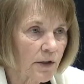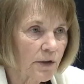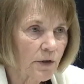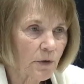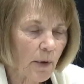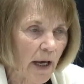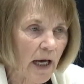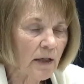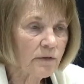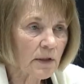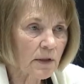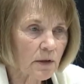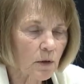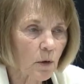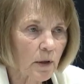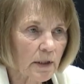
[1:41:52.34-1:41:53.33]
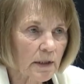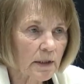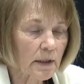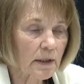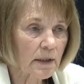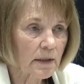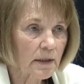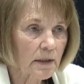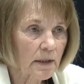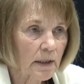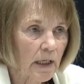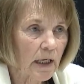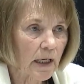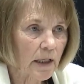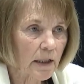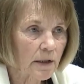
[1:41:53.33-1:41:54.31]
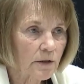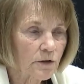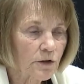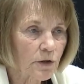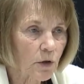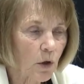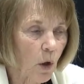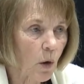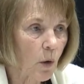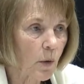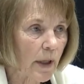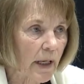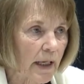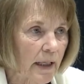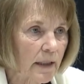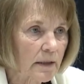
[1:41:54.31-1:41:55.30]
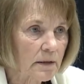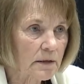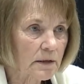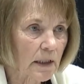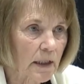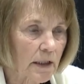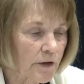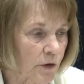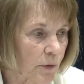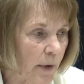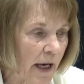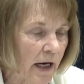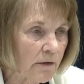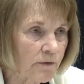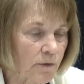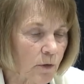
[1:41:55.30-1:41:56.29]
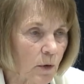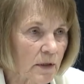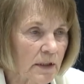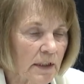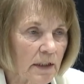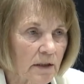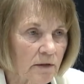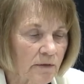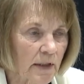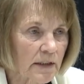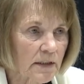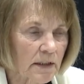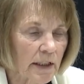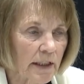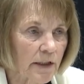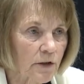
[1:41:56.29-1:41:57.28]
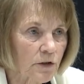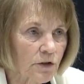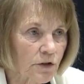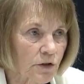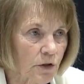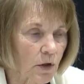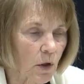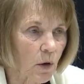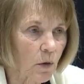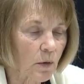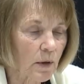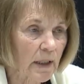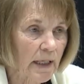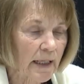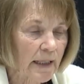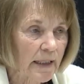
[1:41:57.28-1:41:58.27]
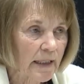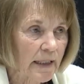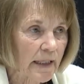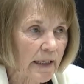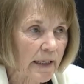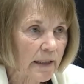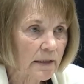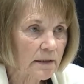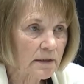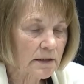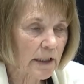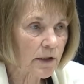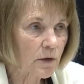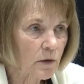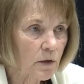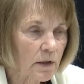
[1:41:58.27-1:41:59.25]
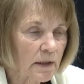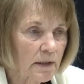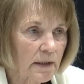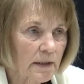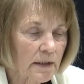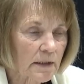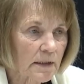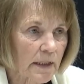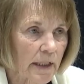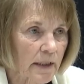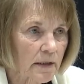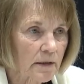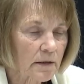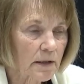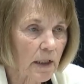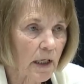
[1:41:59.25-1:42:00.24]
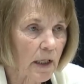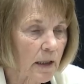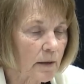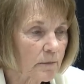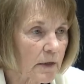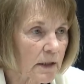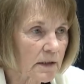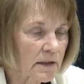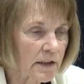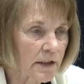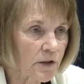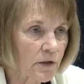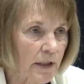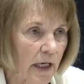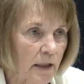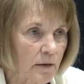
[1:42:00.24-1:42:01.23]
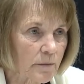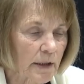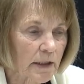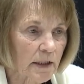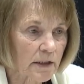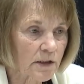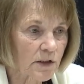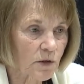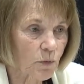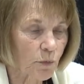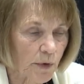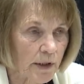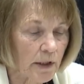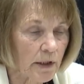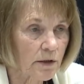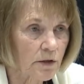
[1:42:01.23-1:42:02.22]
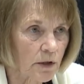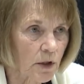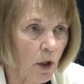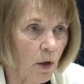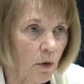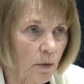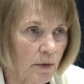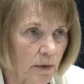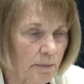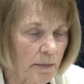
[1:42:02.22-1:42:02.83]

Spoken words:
you have authority to go and you have 14 investigators to go and take a look at this and consider that because we need to know, the